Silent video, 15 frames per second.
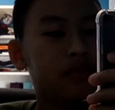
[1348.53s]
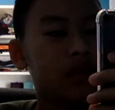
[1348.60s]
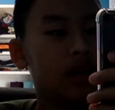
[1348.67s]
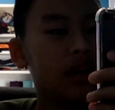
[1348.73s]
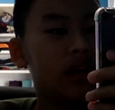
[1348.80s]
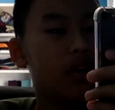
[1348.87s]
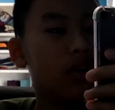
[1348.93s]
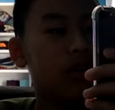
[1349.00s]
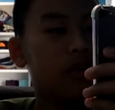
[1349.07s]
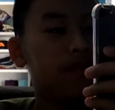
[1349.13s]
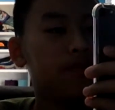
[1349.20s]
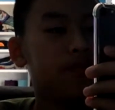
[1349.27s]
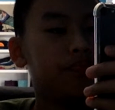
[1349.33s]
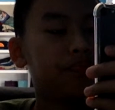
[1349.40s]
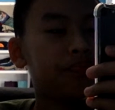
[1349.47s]
on your
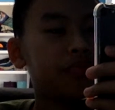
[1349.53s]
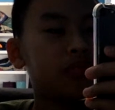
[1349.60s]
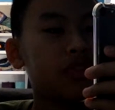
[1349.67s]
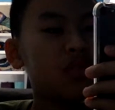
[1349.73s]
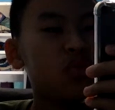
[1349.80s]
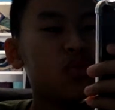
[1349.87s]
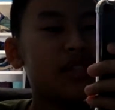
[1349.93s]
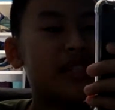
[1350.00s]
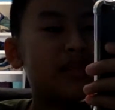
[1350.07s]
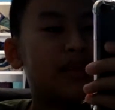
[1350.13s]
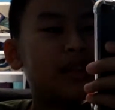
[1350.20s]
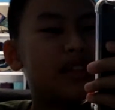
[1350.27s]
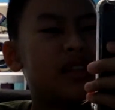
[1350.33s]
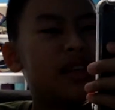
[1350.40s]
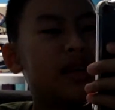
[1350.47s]

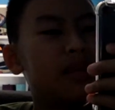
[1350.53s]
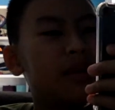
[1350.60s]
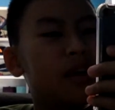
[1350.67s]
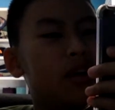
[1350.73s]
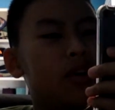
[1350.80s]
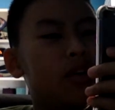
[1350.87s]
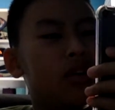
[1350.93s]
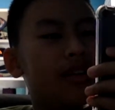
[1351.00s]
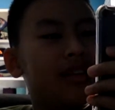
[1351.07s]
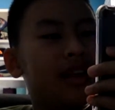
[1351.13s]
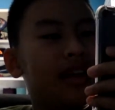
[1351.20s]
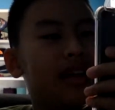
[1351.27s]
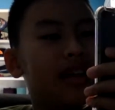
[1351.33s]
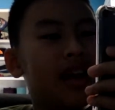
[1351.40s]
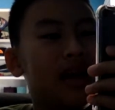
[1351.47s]
recipient's email
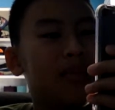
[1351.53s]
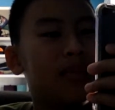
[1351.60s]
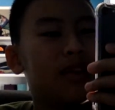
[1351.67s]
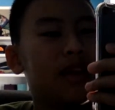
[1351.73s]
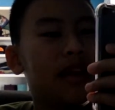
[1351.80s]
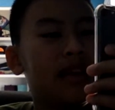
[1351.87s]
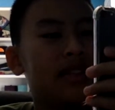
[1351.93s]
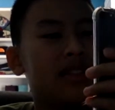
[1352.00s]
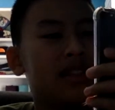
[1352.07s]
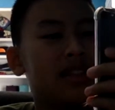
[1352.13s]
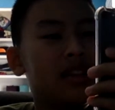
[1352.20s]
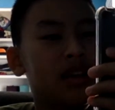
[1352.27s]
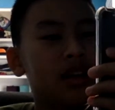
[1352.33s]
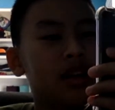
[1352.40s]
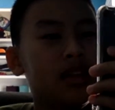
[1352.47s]
client
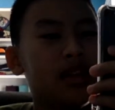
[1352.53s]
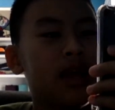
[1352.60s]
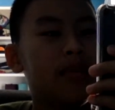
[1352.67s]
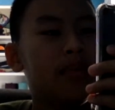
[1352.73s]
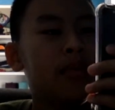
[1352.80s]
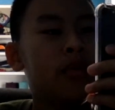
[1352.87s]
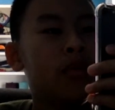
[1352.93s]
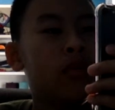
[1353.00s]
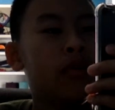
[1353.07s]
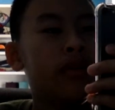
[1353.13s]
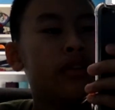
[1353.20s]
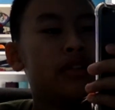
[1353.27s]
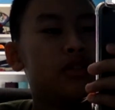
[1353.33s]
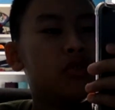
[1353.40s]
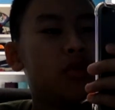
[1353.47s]
application.
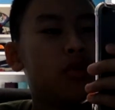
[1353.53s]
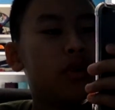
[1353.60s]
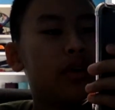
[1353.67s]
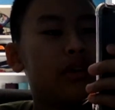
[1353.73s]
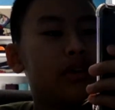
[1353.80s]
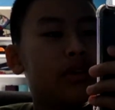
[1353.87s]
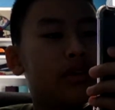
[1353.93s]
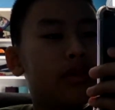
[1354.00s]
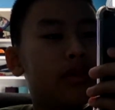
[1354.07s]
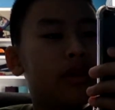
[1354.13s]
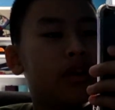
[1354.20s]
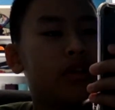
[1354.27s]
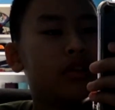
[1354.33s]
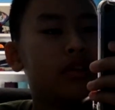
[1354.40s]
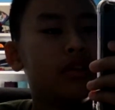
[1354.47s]
Temporary storage of
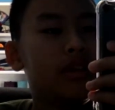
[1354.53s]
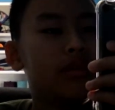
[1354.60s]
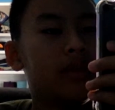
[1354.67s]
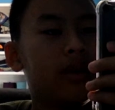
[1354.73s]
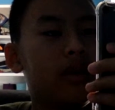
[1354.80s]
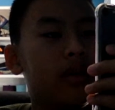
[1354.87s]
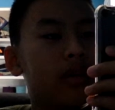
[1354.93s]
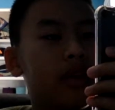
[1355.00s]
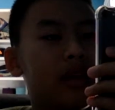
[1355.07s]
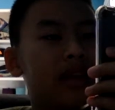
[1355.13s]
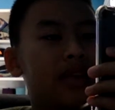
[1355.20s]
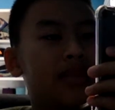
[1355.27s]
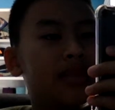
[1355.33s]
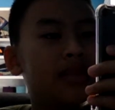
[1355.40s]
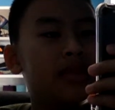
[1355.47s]
large email
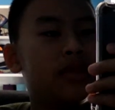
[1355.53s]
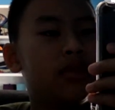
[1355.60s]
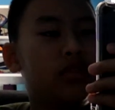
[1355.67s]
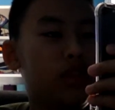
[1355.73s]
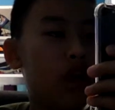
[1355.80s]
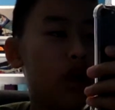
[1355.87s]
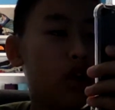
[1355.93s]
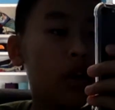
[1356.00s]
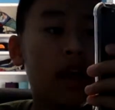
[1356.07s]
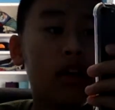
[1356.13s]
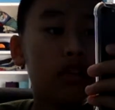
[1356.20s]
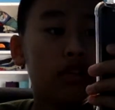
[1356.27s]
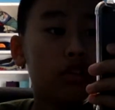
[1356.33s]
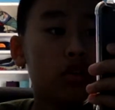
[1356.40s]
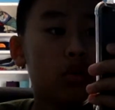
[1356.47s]
attachments will not
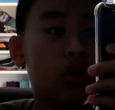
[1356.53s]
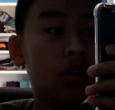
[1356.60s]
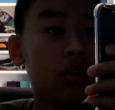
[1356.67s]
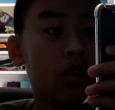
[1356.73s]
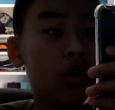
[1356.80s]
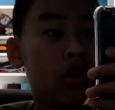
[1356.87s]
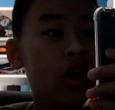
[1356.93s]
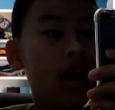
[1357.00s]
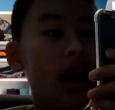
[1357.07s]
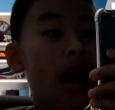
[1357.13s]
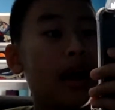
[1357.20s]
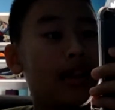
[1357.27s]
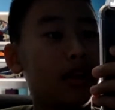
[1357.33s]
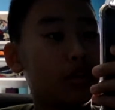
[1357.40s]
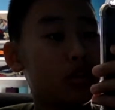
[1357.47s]
count toward your
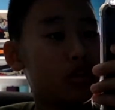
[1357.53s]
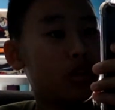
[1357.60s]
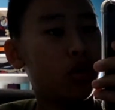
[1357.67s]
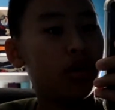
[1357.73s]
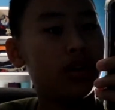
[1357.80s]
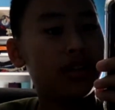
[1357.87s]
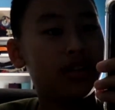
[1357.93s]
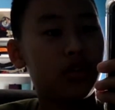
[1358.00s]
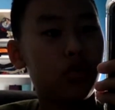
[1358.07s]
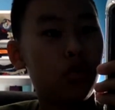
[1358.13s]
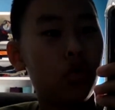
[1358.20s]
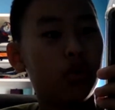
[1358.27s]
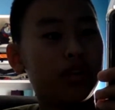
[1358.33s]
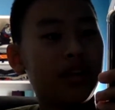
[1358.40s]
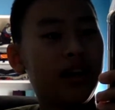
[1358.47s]
iCloud storage
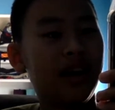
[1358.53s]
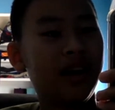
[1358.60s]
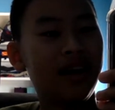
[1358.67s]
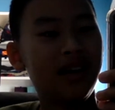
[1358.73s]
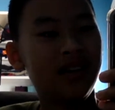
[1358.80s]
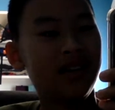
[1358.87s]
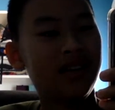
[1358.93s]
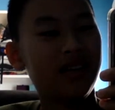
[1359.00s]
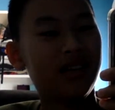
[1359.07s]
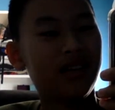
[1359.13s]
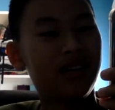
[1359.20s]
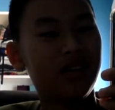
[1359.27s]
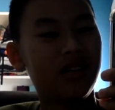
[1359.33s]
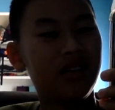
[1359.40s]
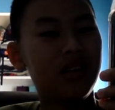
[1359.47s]
quota.
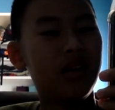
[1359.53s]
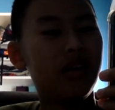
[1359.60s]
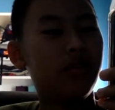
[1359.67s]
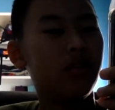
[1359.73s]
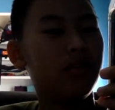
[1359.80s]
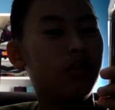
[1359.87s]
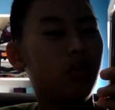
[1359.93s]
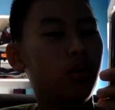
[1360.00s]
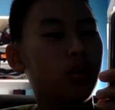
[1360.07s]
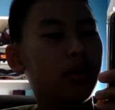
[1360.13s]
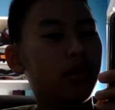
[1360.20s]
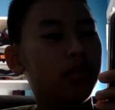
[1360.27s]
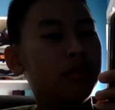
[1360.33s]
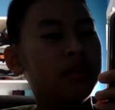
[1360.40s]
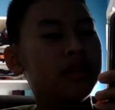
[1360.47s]
For more
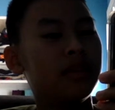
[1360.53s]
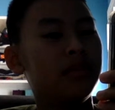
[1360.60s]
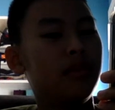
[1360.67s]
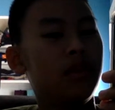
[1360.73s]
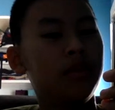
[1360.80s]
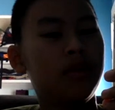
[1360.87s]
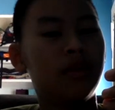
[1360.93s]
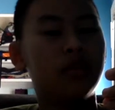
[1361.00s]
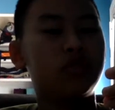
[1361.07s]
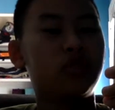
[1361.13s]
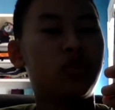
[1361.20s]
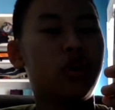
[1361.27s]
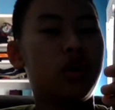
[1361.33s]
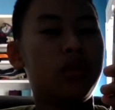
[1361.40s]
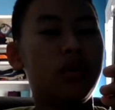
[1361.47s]
information about
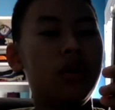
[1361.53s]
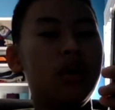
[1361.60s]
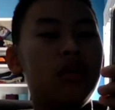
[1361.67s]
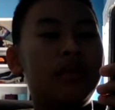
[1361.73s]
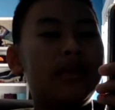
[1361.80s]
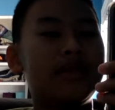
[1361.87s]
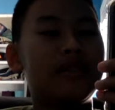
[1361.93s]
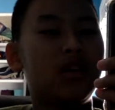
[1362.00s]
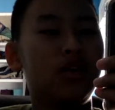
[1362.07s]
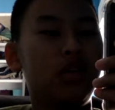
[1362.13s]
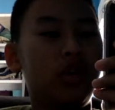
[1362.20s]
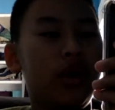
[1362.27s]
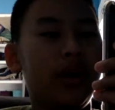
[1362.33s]
MailDrop, please go to